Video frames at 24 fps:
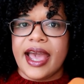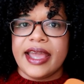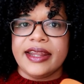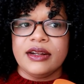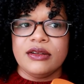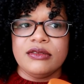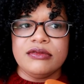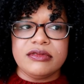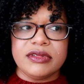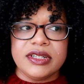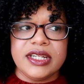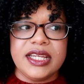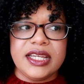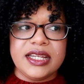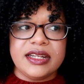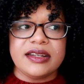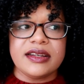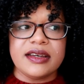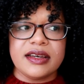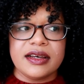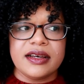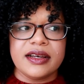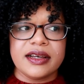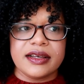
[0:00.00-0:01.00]
I don't
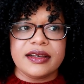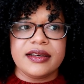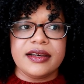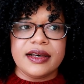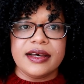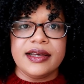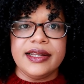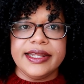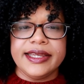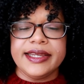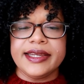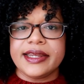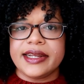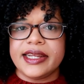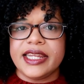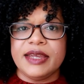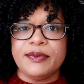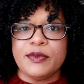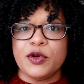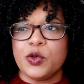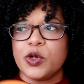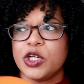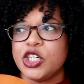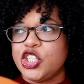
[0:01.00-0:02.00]
need a curling
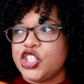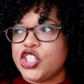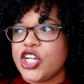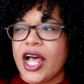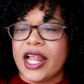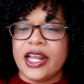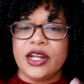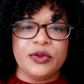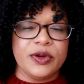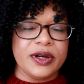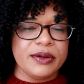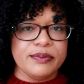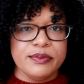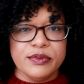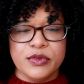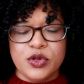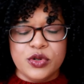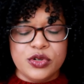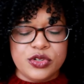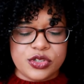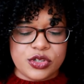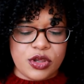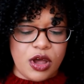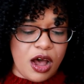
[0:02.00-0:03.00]
cream or a gel or a
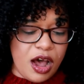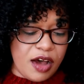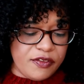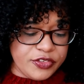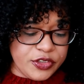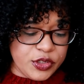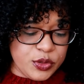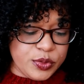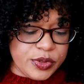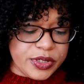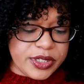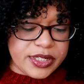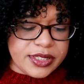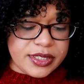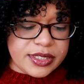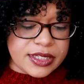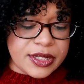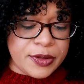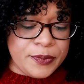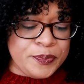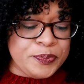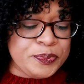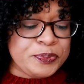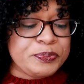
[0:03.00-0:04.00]
mousse afterwards.
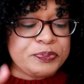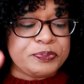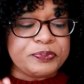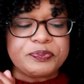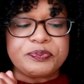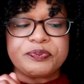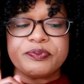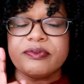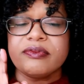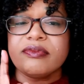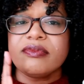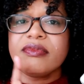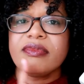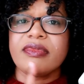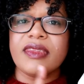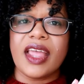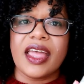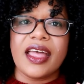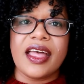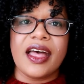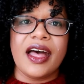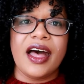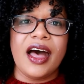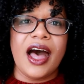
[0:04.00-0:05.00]

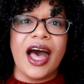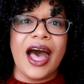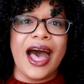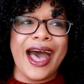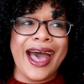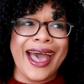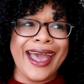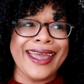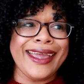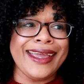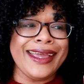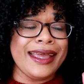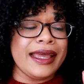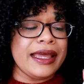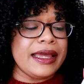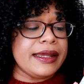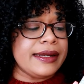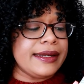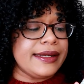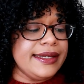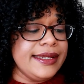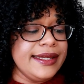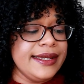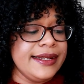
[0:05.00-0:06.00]
I
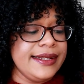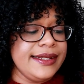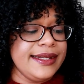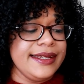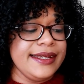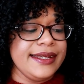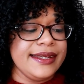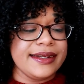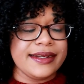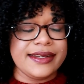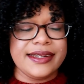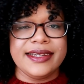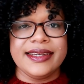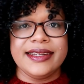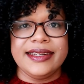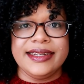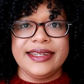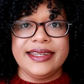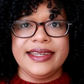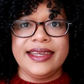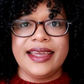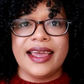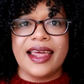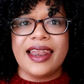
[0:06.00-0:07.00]
really,
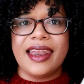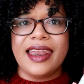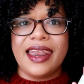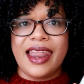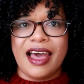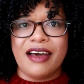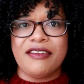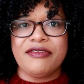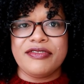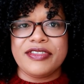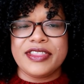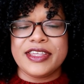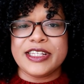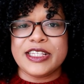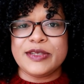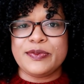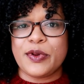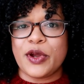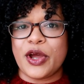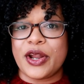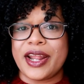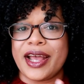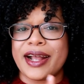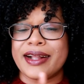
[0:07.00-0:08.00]
really love
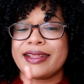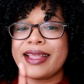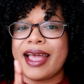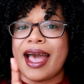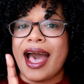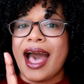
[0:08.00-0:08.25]
this product.